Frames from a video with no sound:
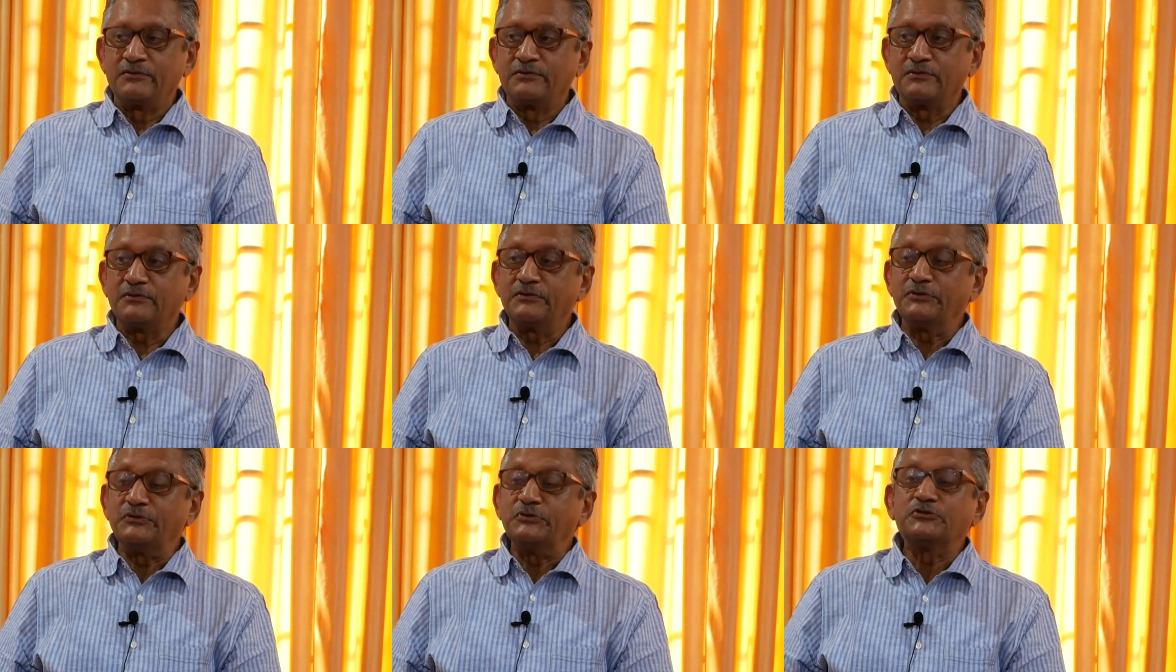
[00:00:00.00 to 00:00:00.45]

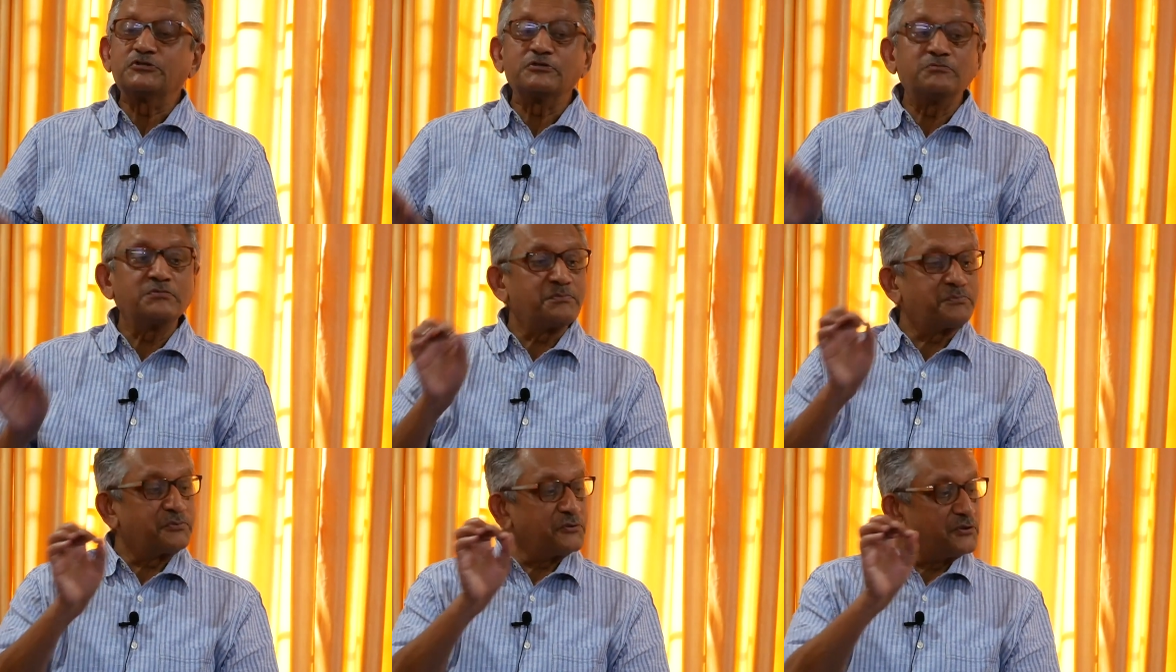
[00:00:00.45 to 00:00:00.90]
So you
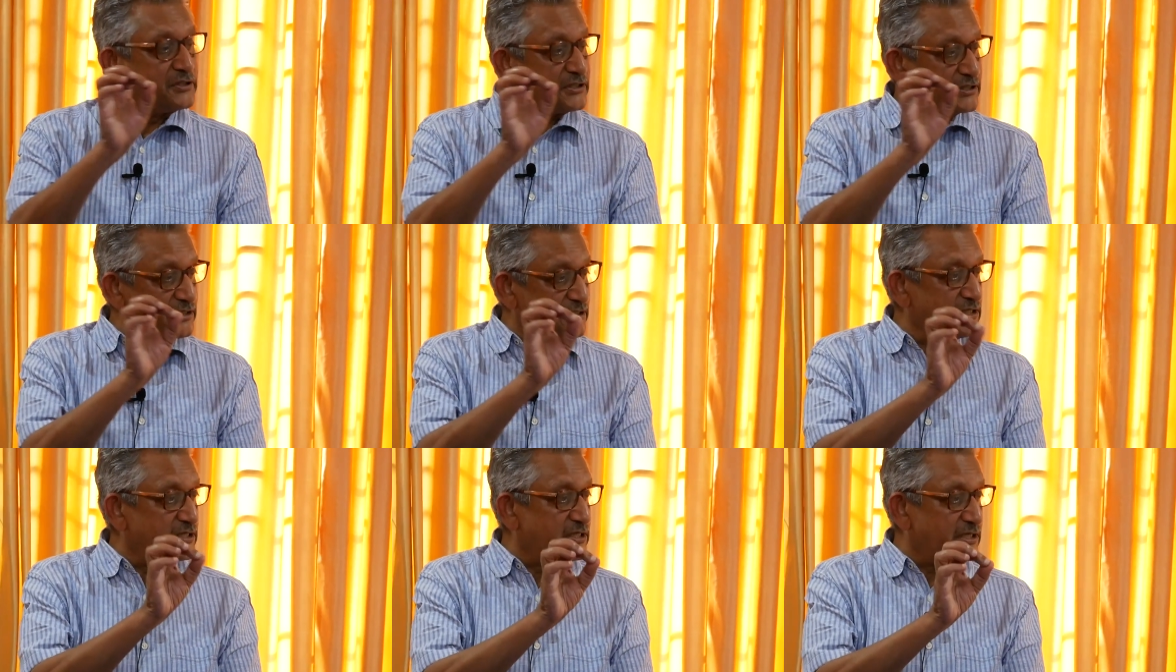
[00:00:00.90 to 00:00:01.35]
should be
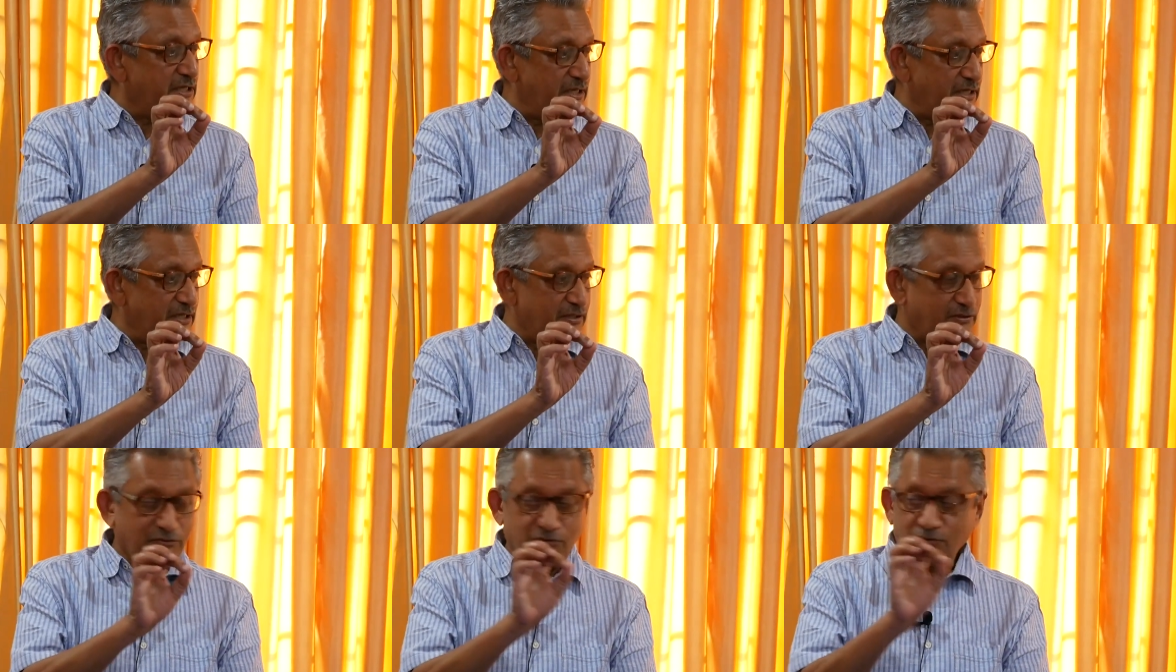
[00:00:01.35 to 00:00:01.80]
politically
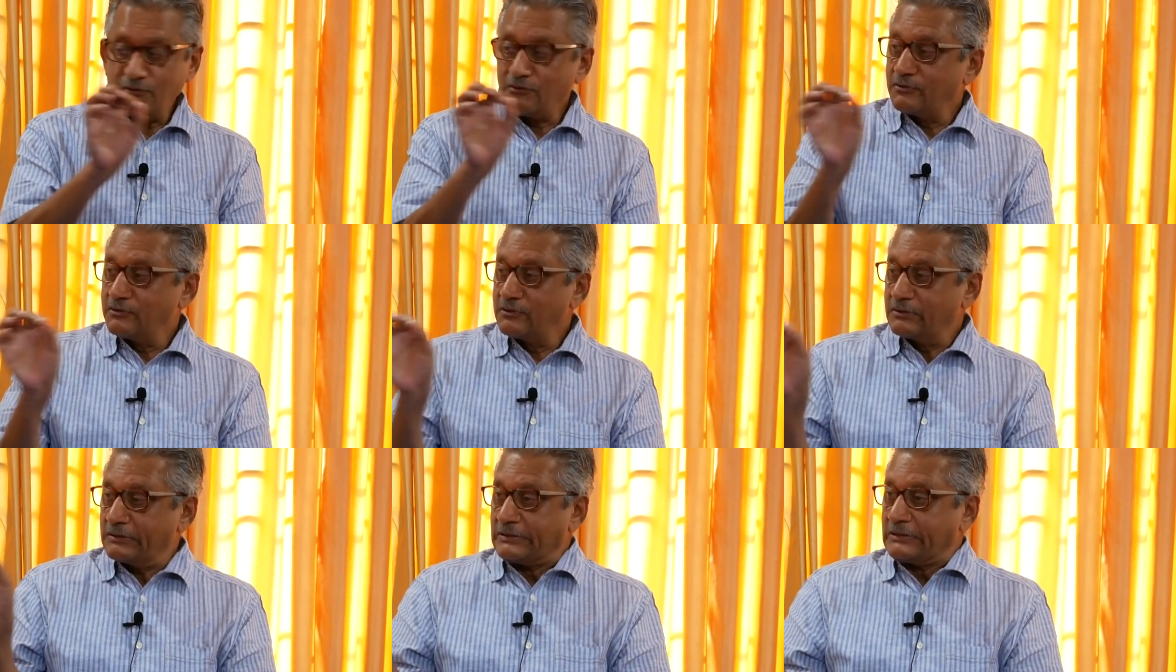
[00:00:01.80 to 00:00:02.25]
correct.
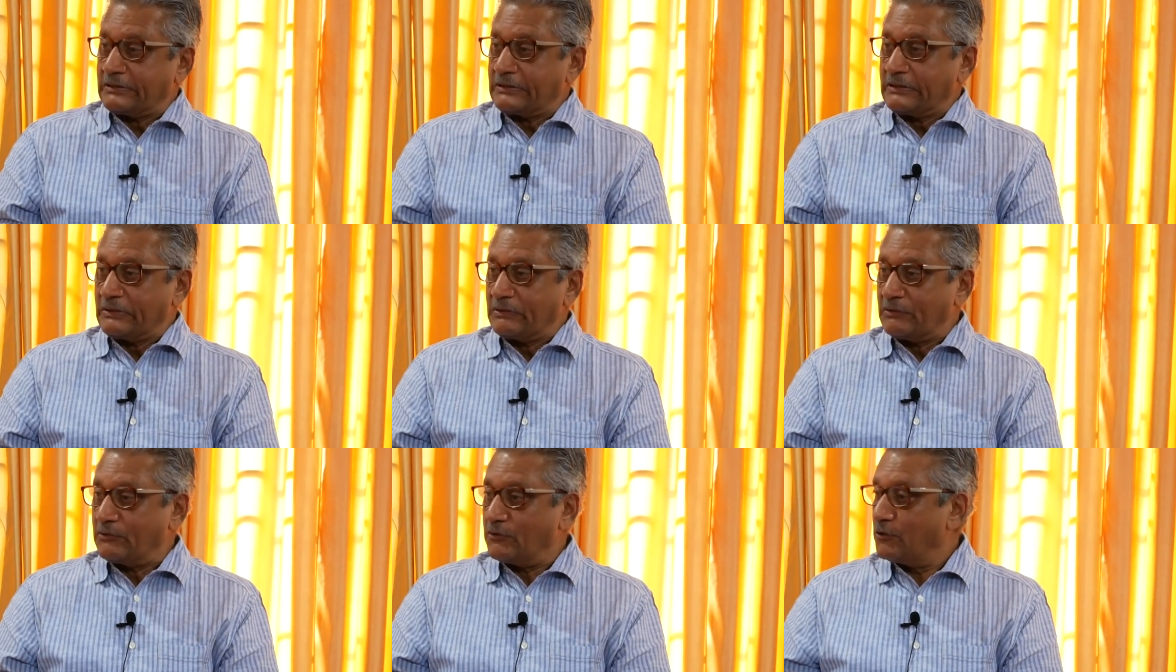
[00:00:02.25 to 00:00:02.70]
Don't
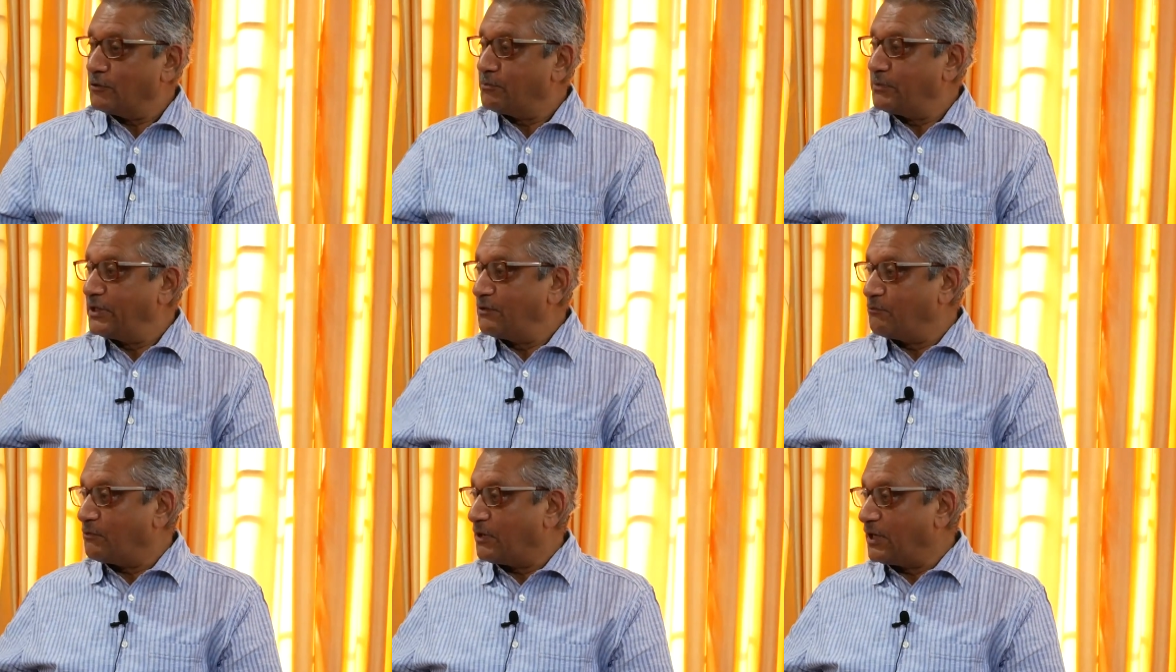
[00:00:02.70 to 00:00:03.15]
go
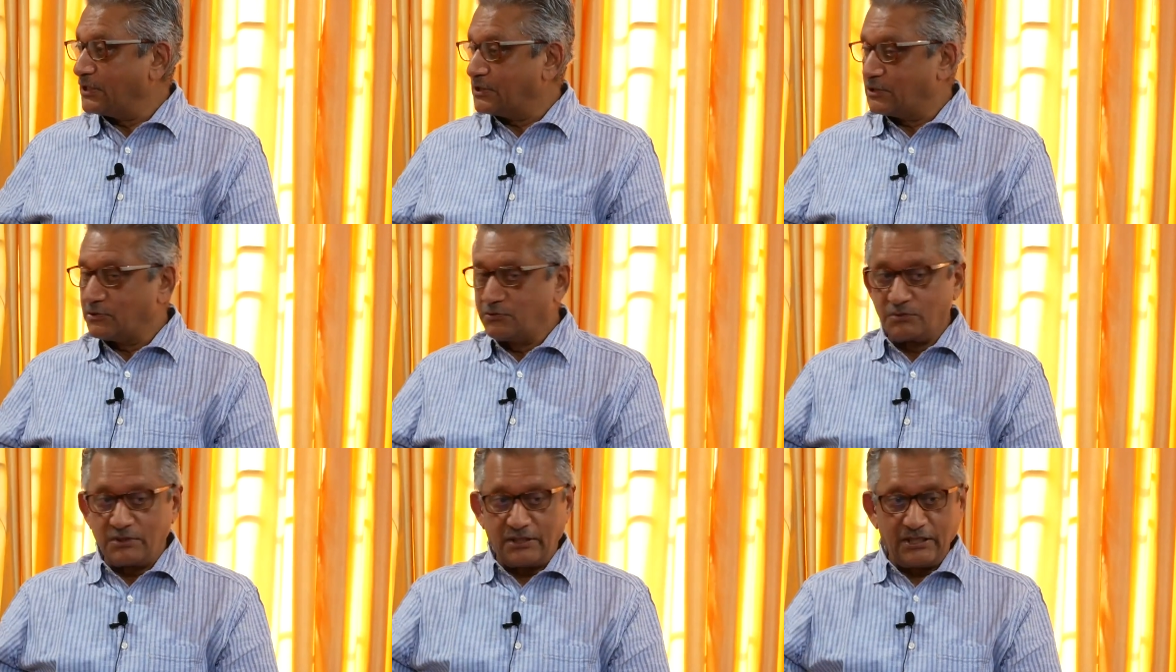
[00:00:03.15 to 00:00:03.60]
by
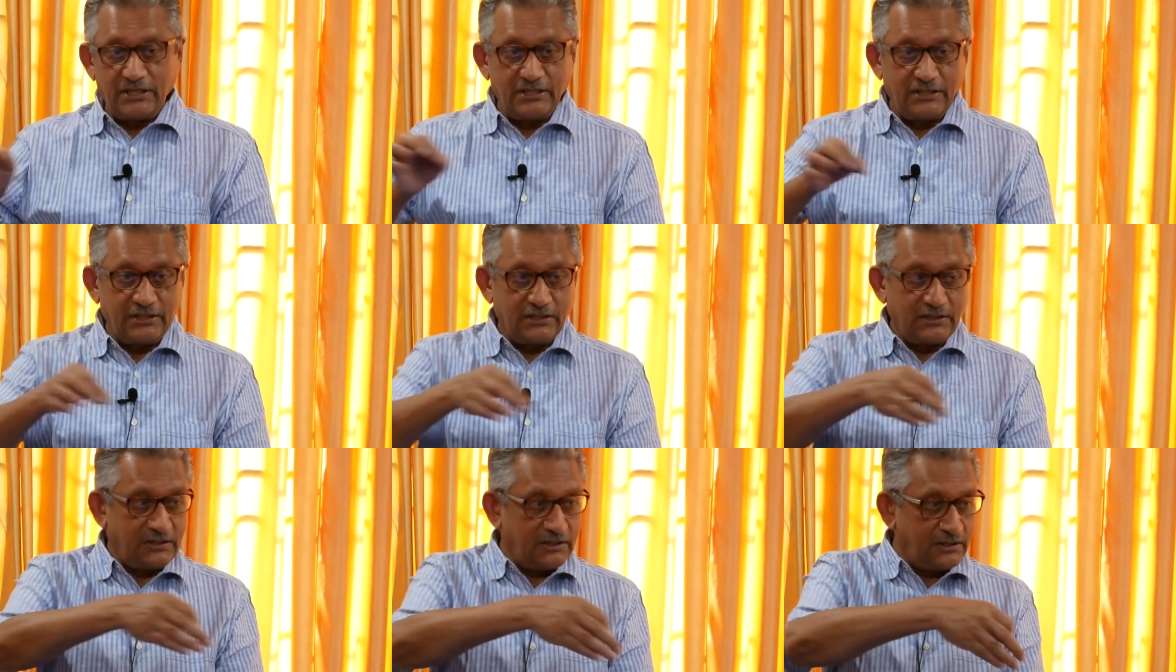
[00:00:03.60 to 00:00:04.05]
what you
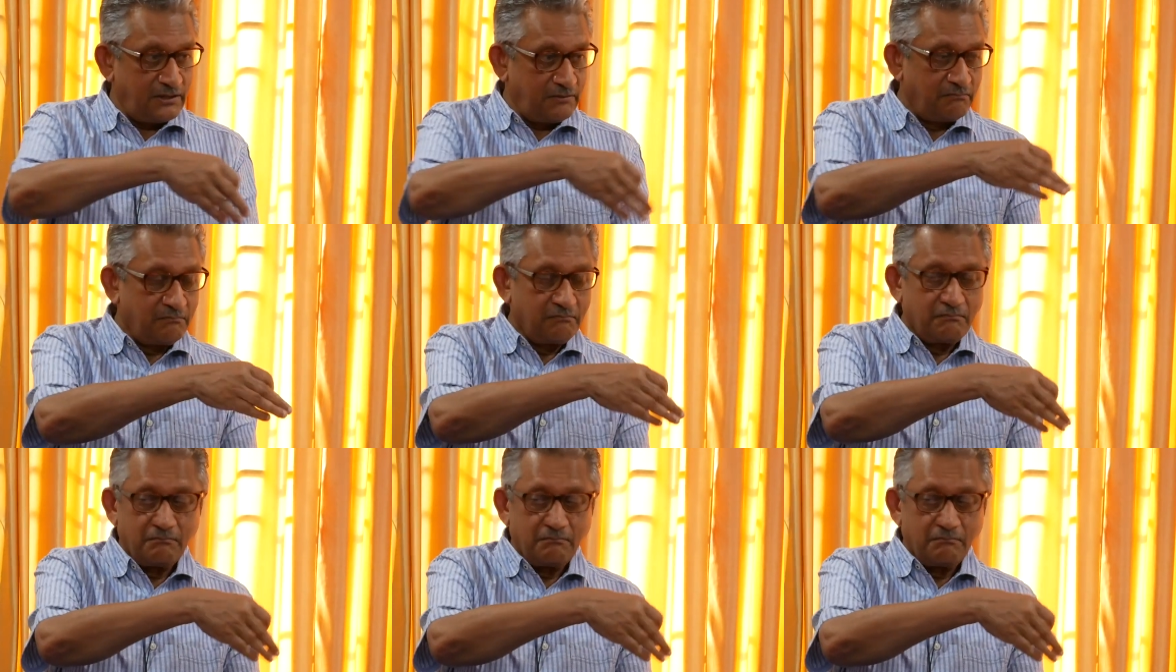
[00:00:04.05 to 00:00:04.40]
read in the